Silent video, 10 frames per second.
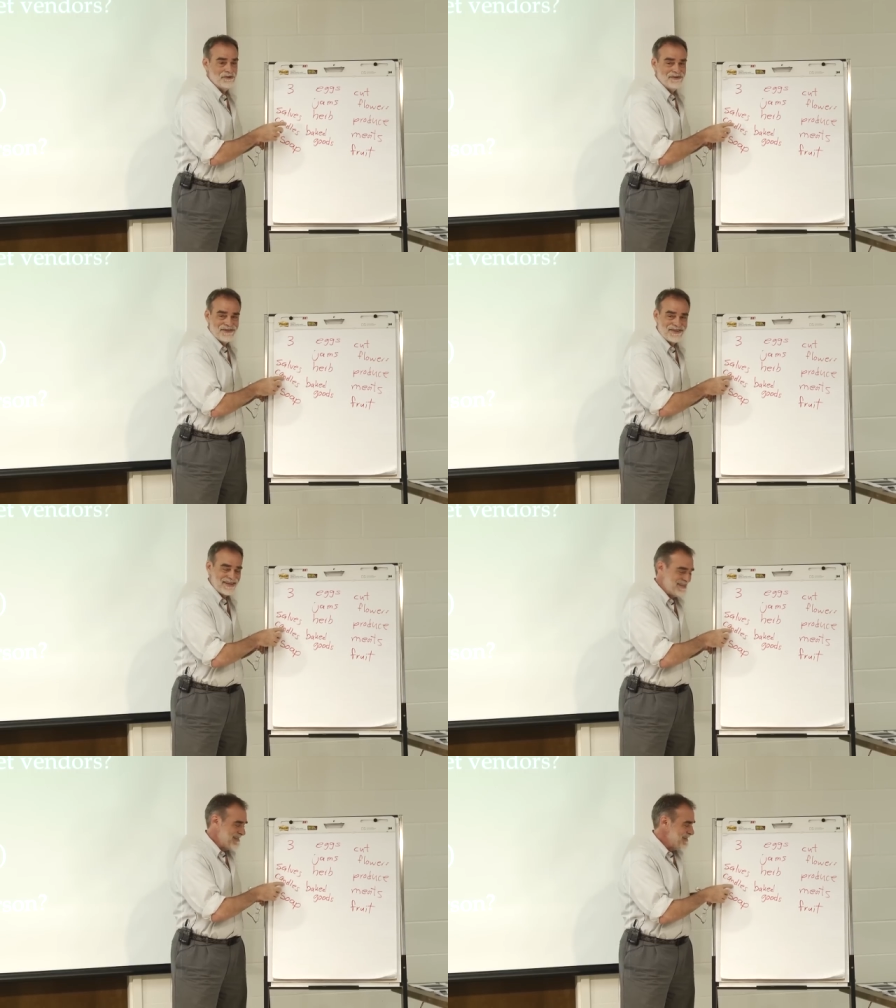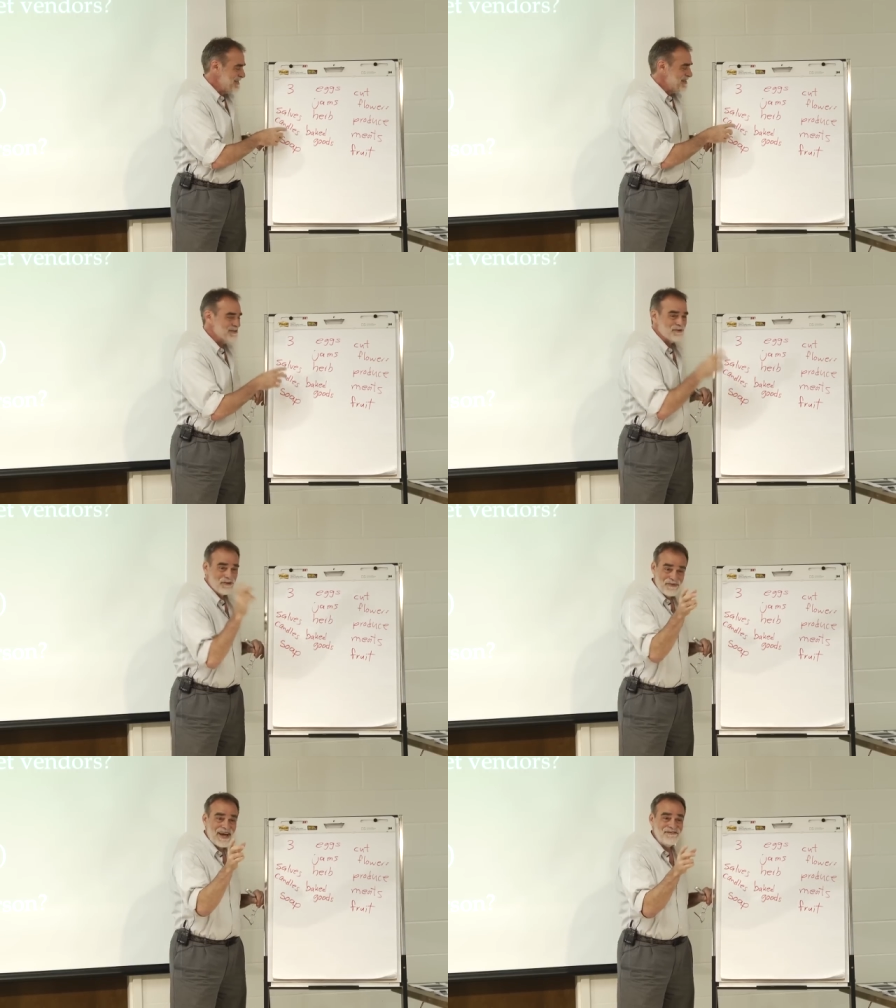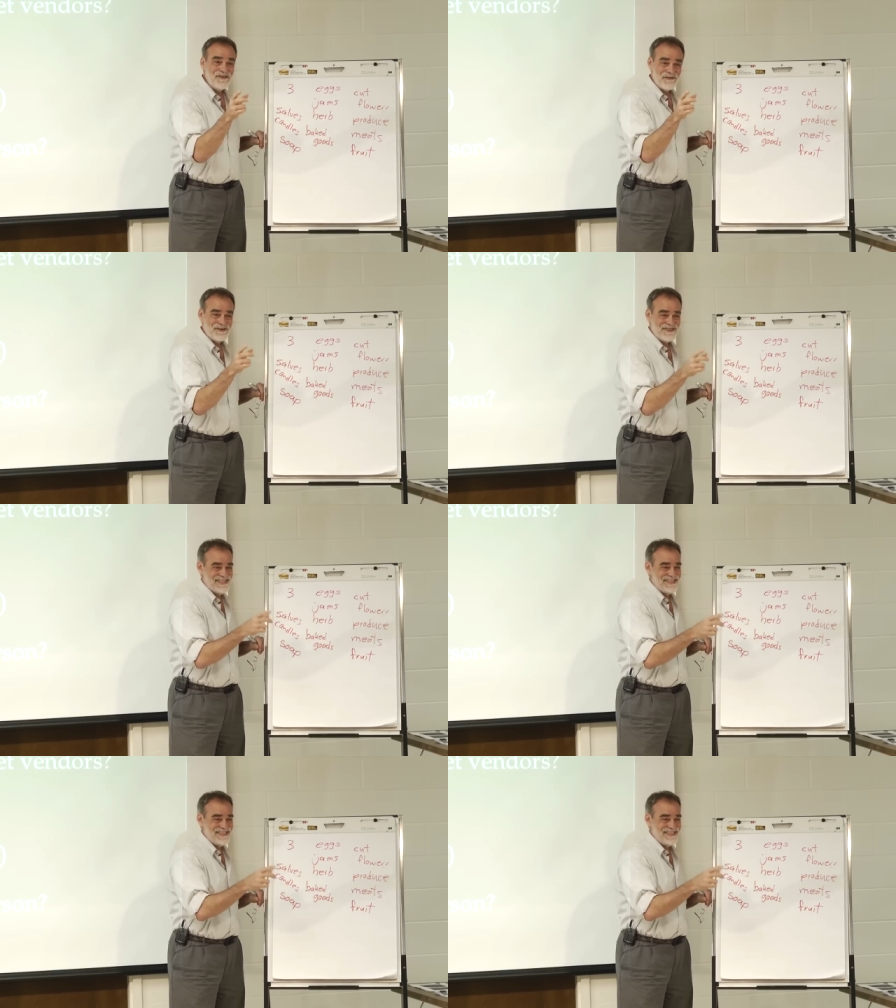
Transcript: you. Okay, so remind me more